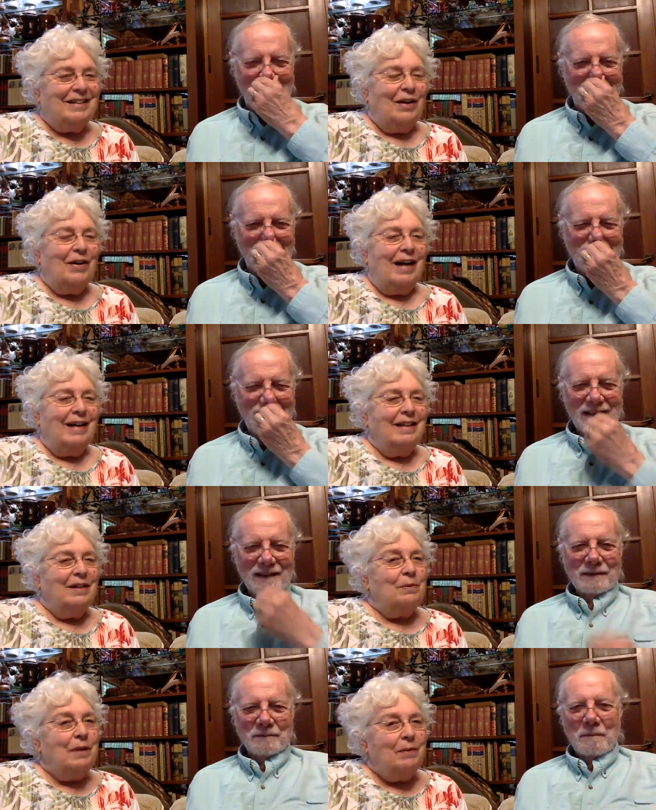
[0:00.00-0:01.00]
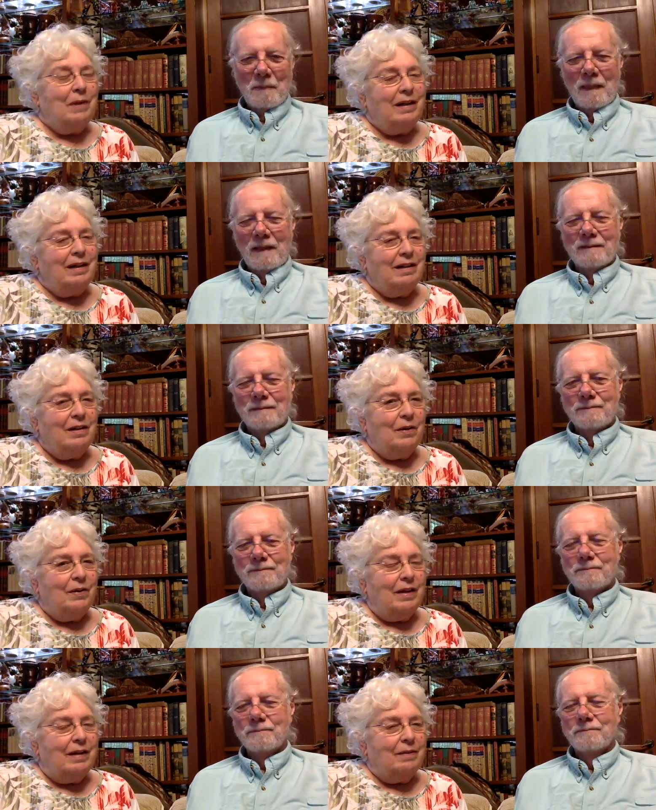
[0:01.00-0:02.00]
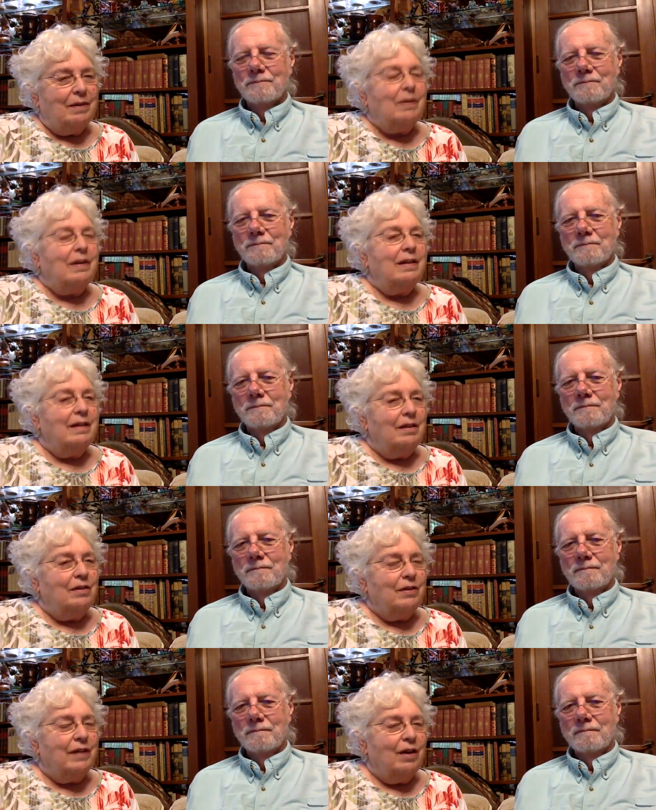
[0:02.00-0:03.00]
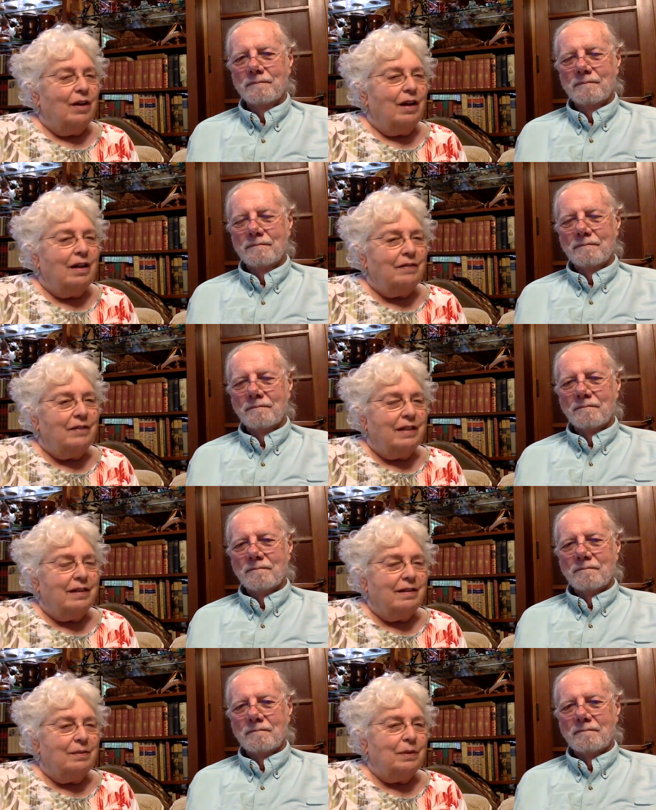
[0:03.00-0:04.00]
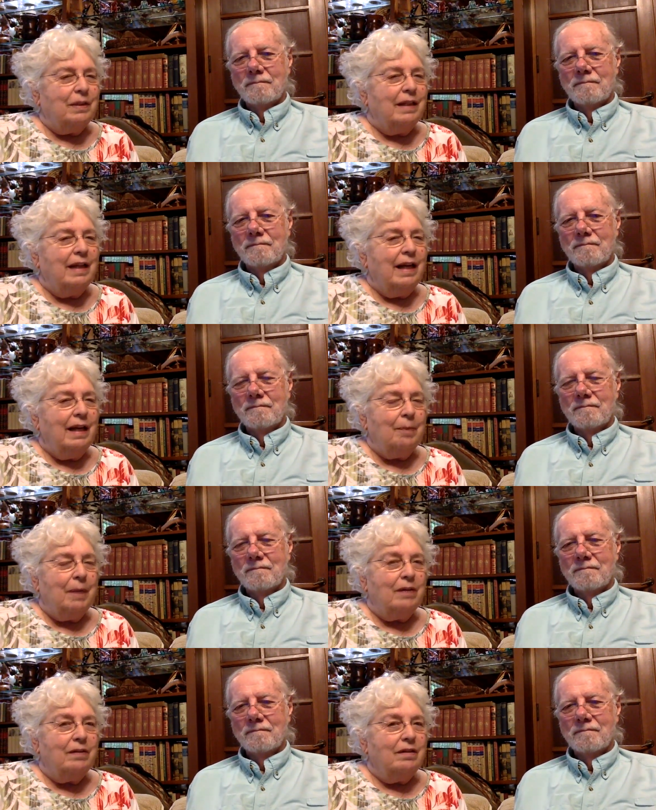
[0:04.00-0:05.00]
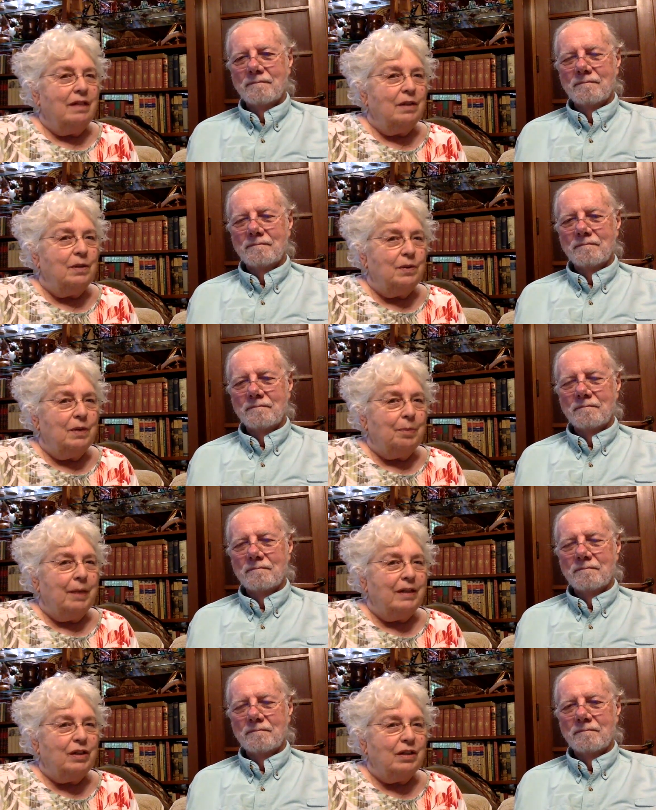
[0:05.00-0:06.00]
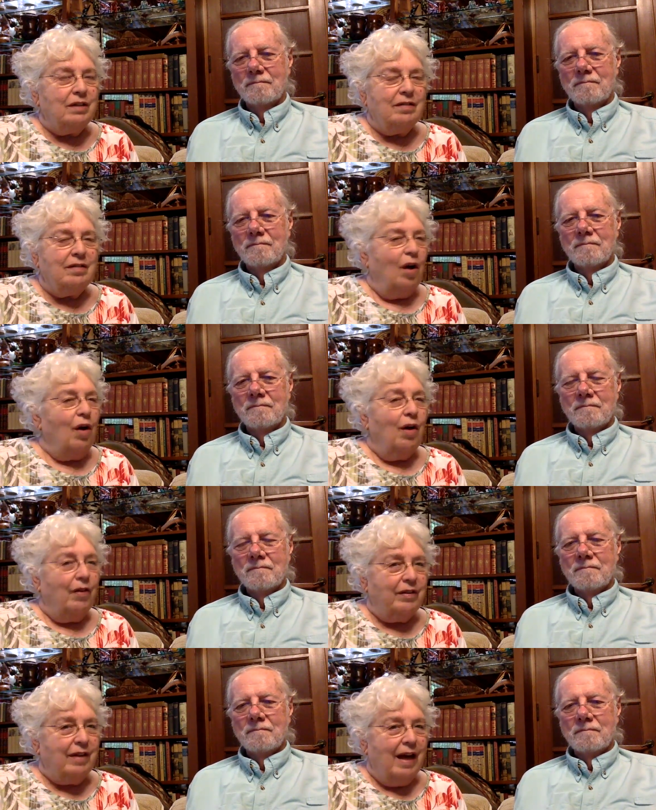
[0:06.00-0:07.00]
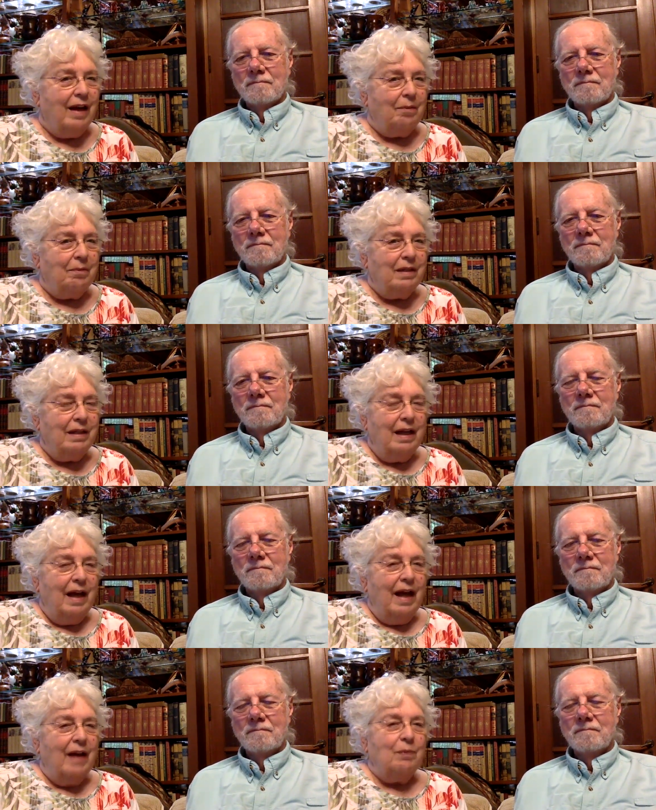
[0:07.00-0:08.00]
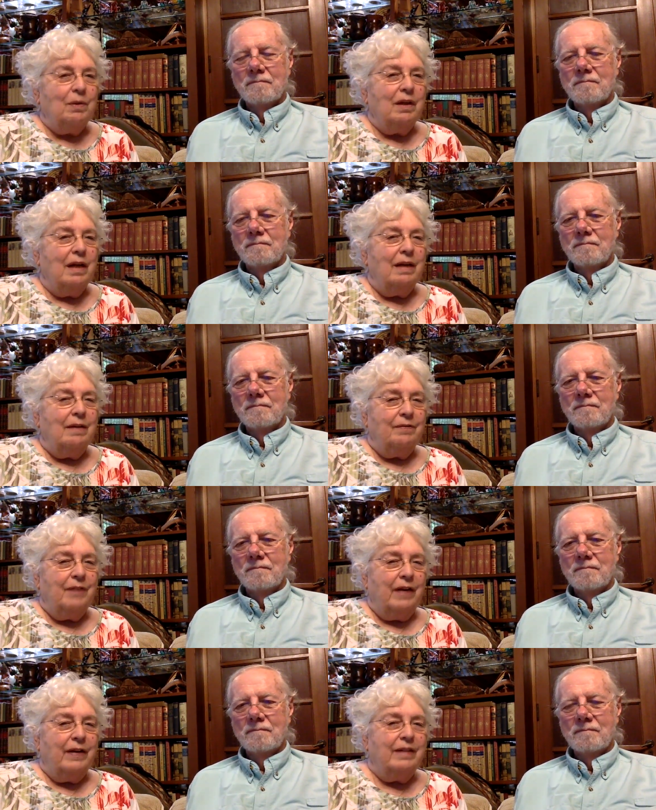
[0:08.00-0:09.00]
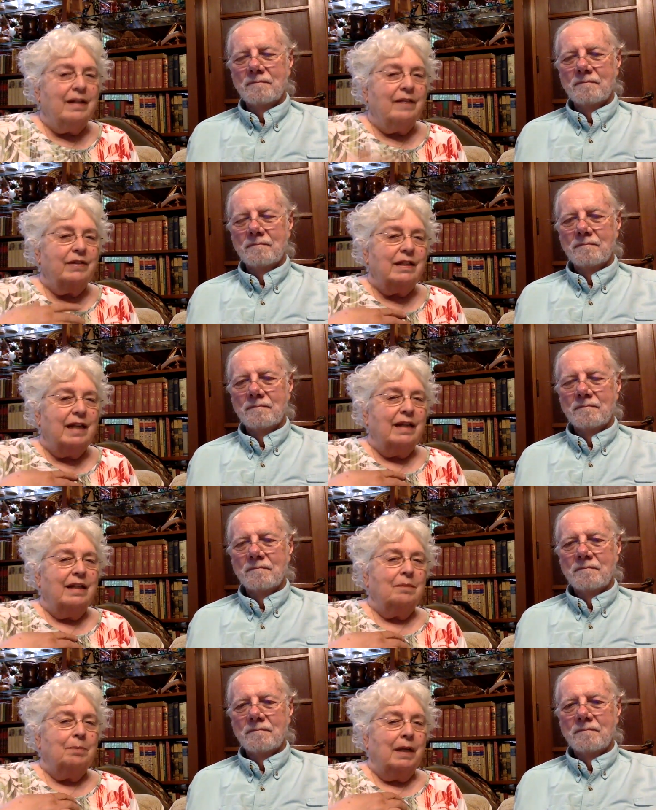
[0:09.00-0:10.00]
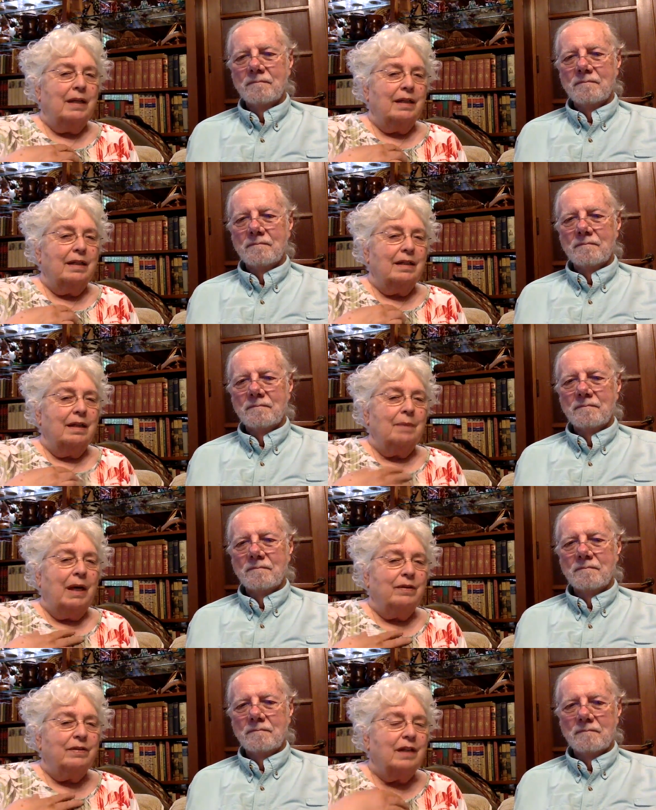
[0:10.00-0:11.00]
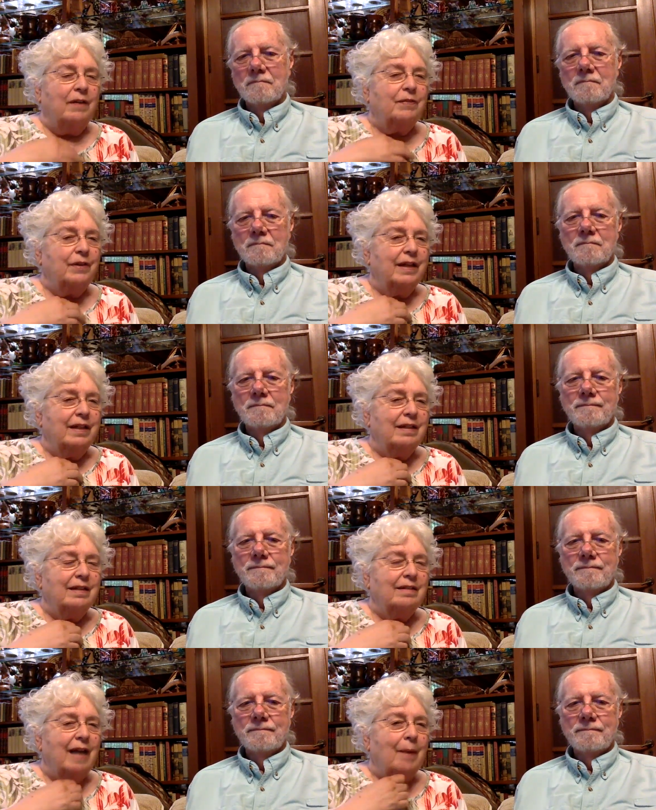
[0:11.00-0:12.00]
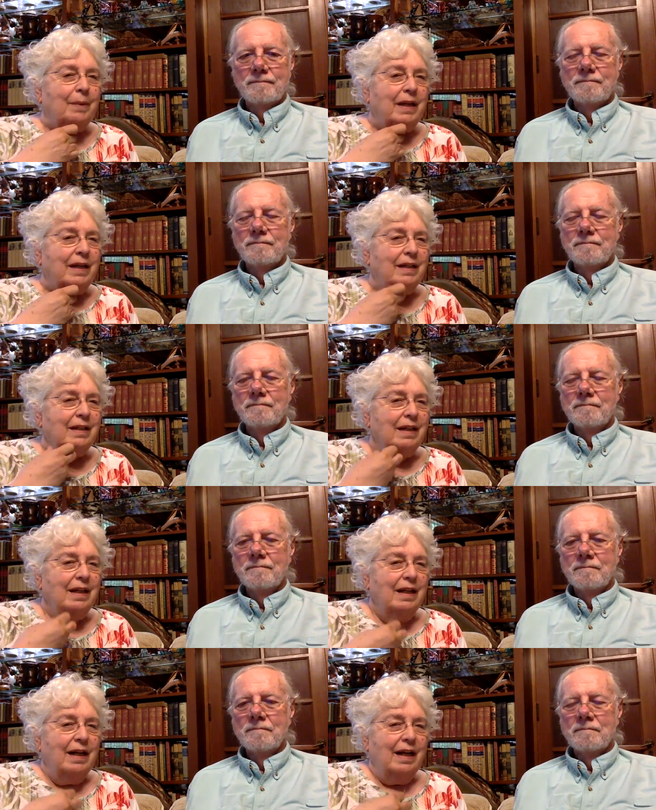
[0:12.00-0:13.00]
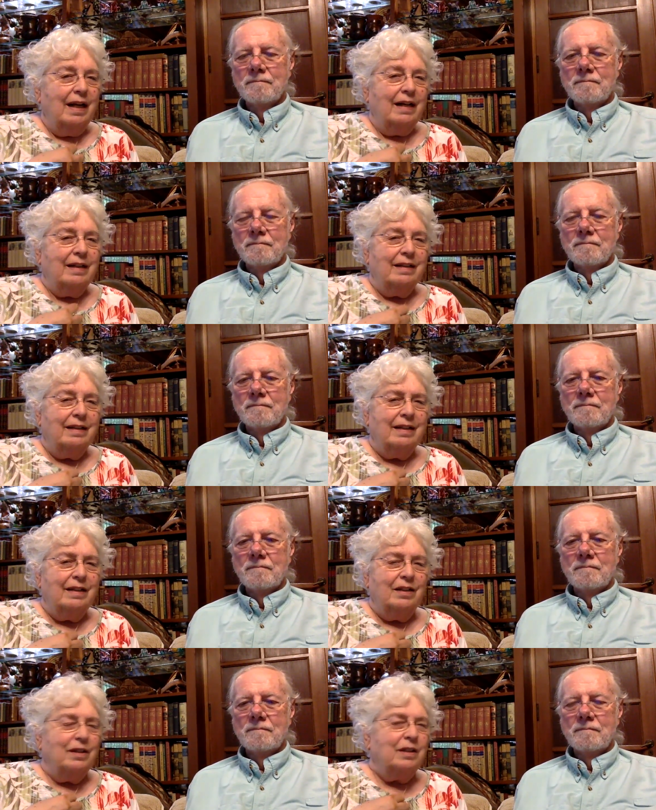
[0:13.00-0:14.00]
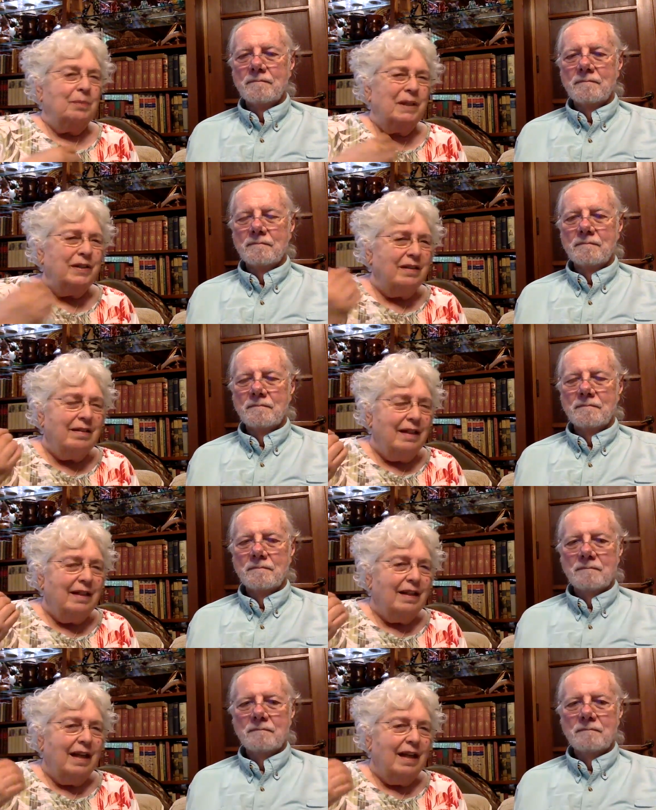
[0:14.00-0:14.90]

Speaker 1: so you know, we want you to know that during all of this, we're thinking about you, the patients, all the time, and we're very devastated by the amount of suffering that's happening, uh, uh that you're experiencing,